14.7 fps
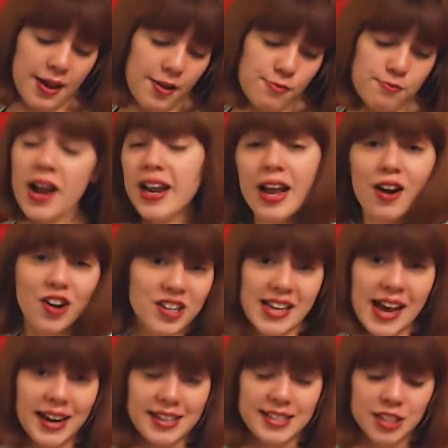Right now her
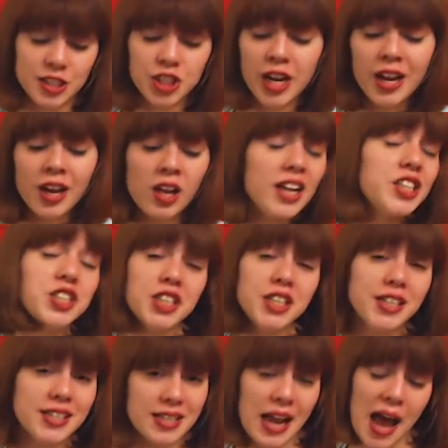dad is in jail and she
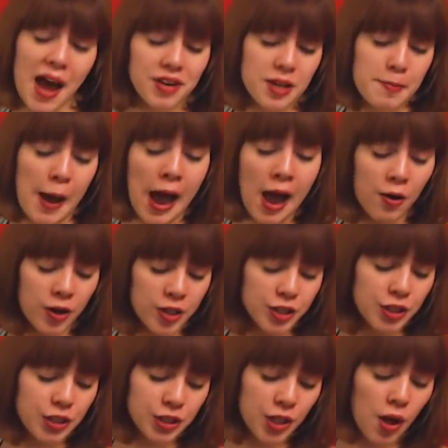doesn't have any
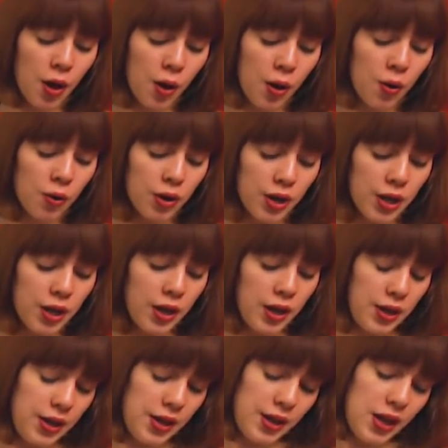powers. So
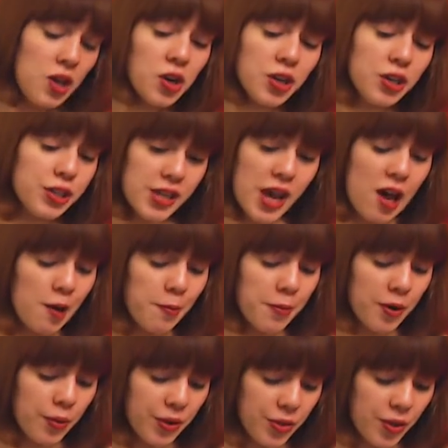in order to help
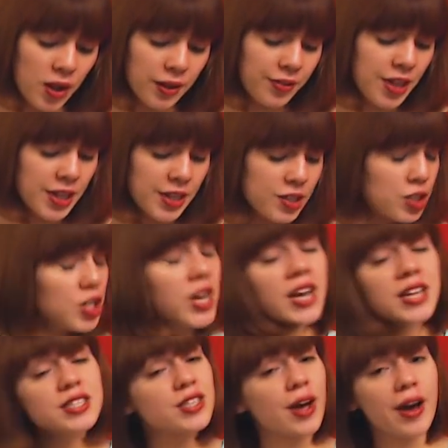her with all of this, she
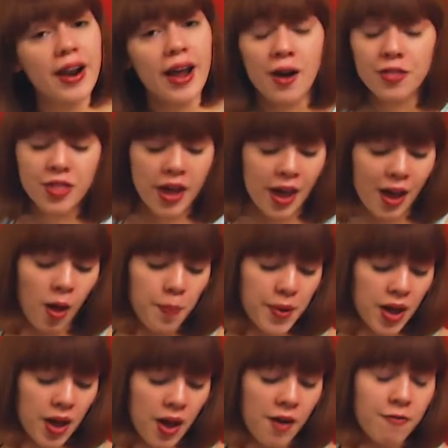had sought out the help
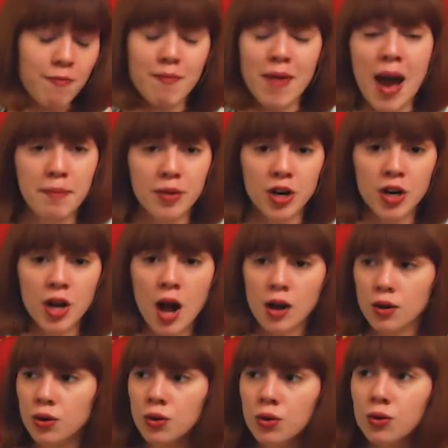of Matt Murdock,
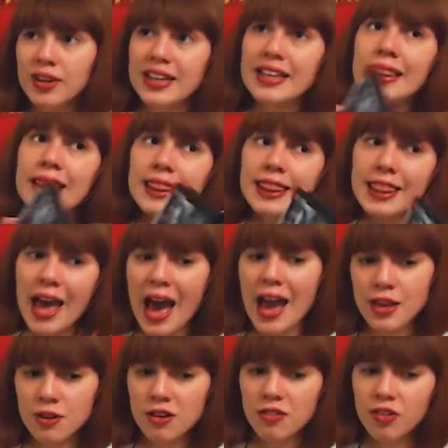who in that
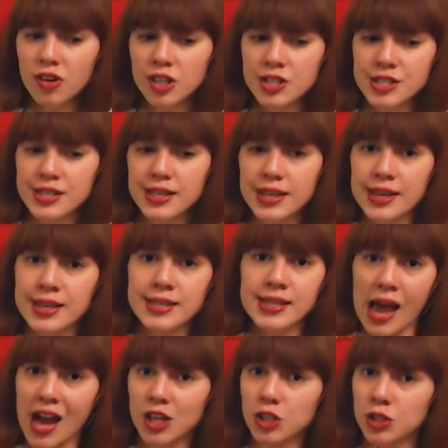universe is
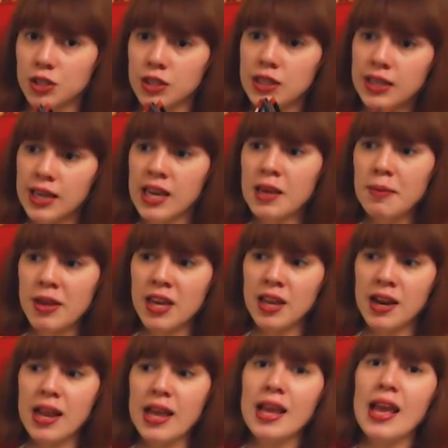actually the
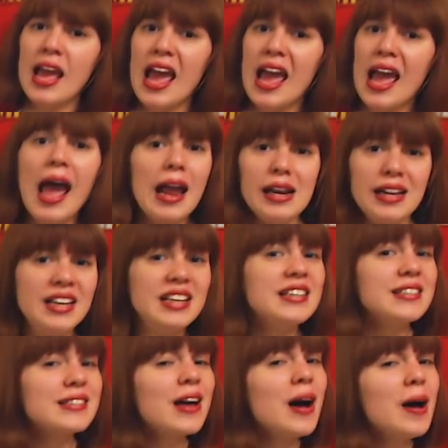Kingpin, and
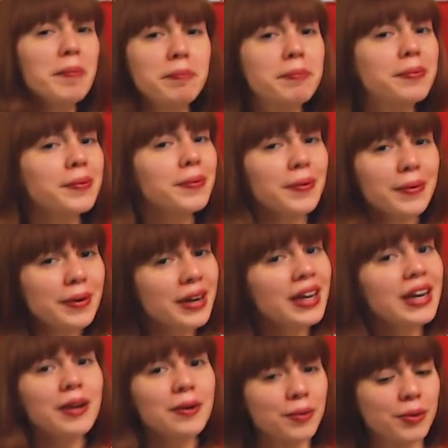he's a
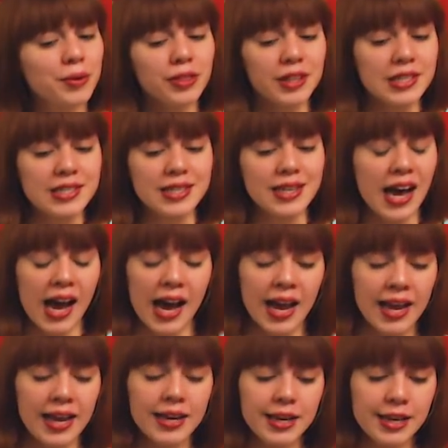pretty ruthless
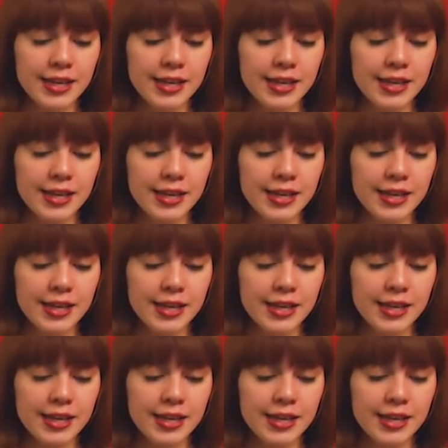guy.